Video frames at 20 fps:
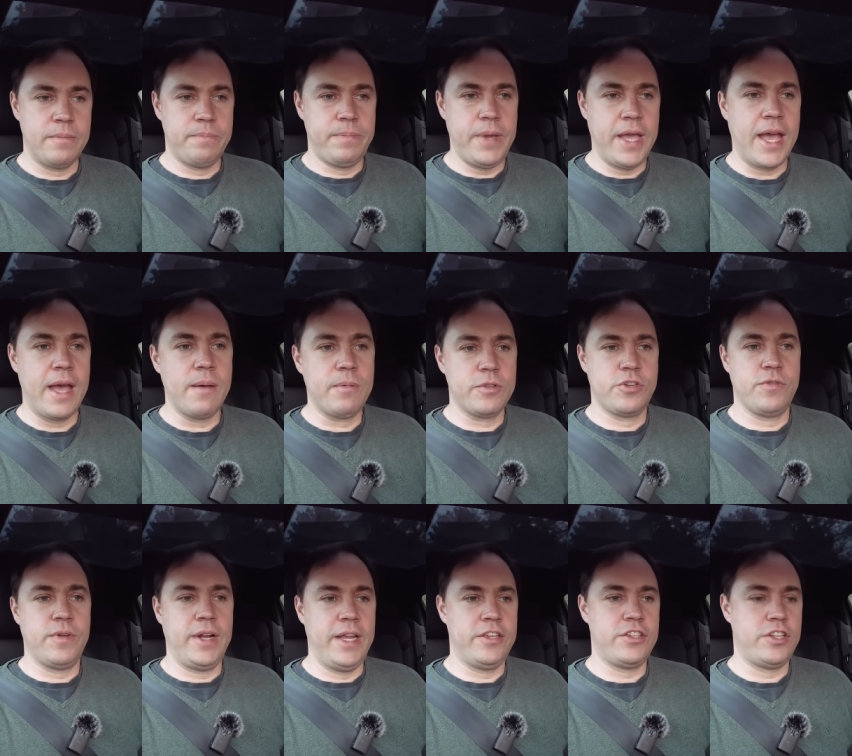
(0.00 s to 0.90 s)
being able
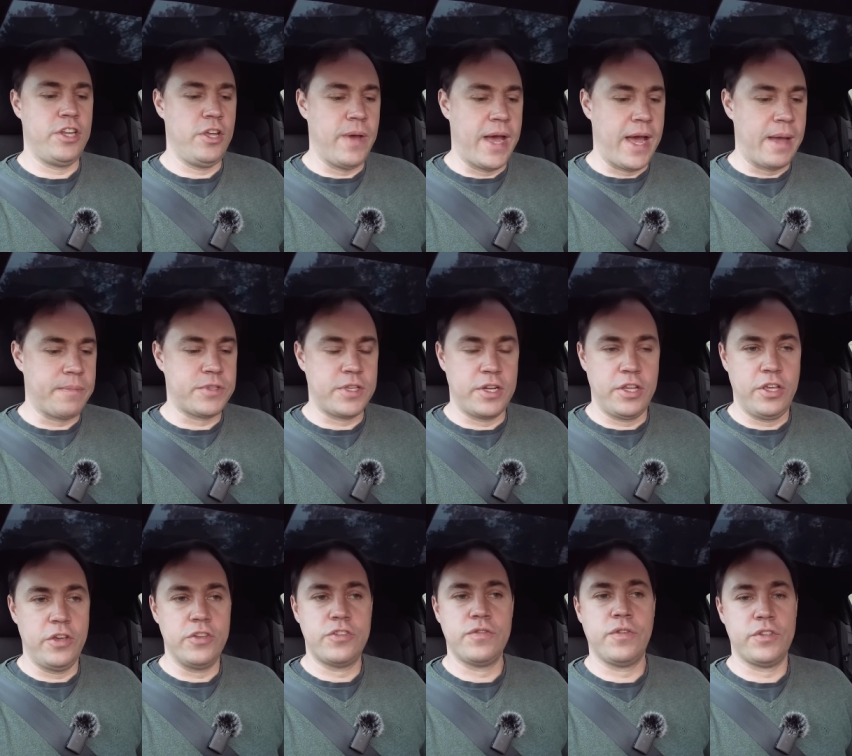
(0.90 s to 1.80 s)
to release new apps that
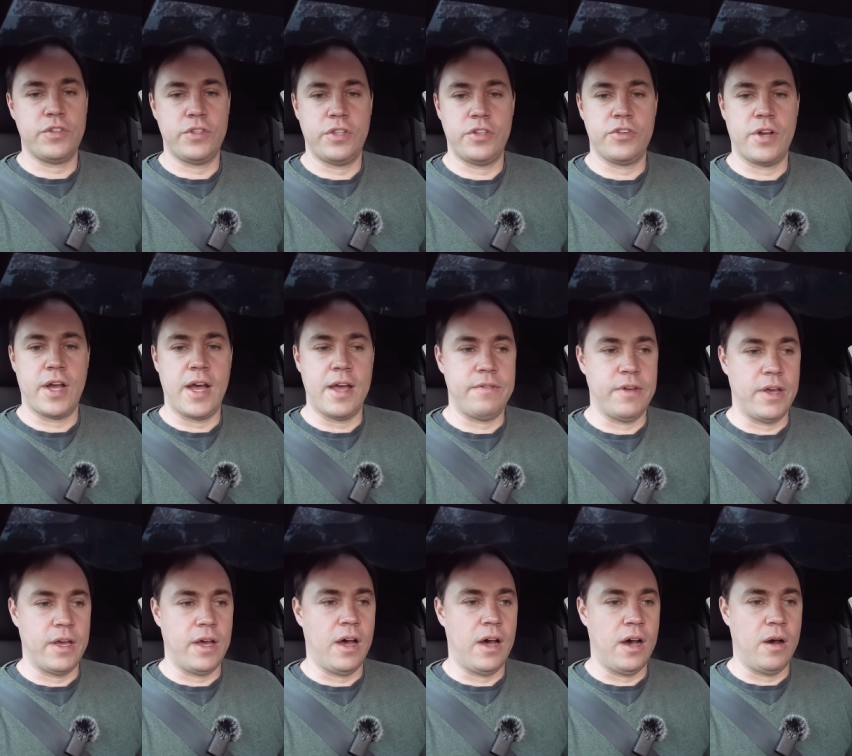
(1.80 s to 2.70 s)
are useful to the
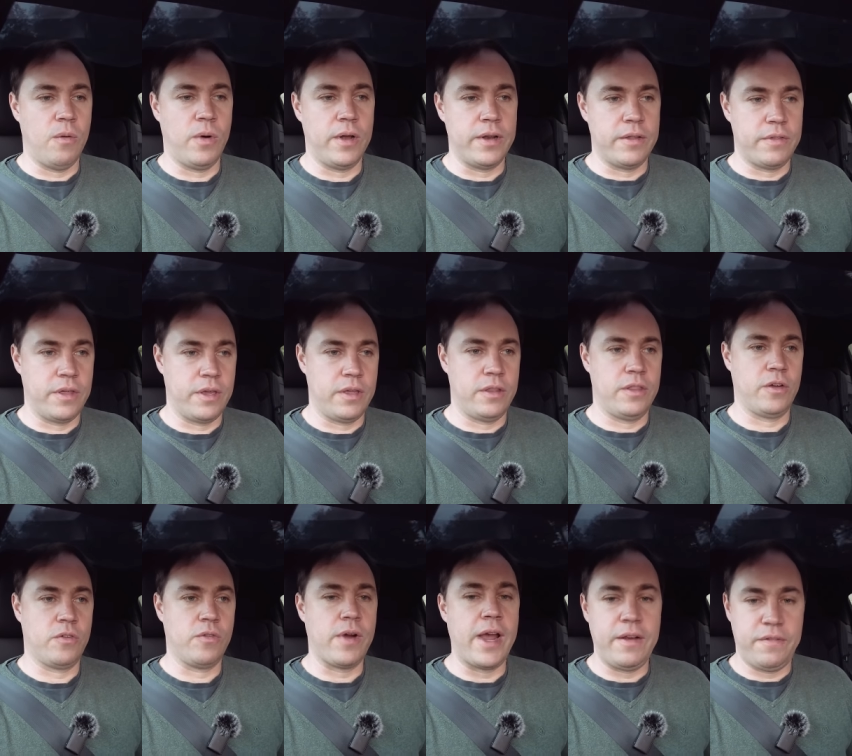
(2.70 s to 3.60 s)
driver are one of the,
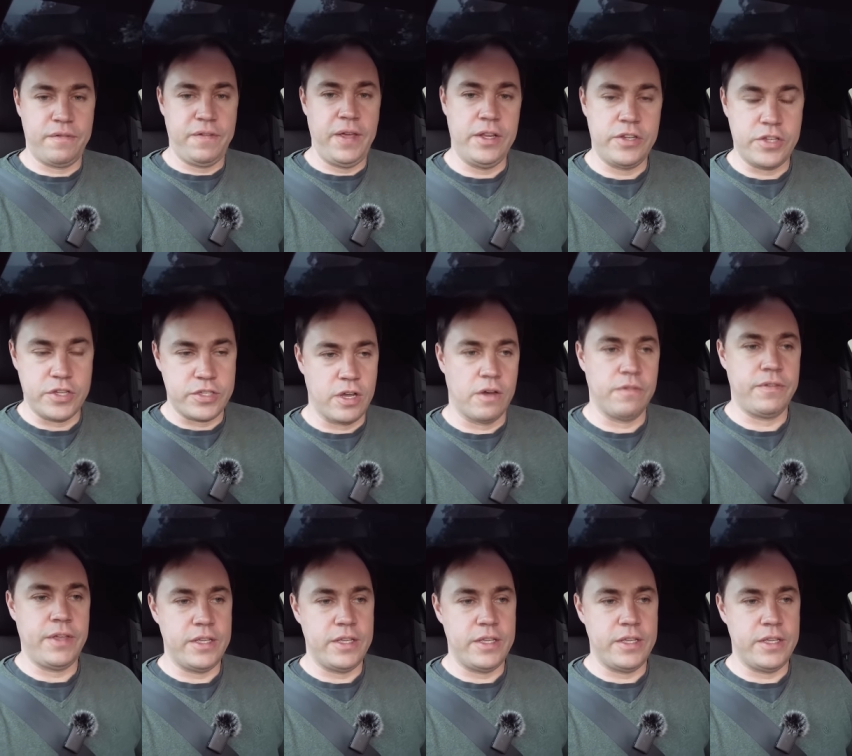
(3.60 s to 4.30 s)
the great features of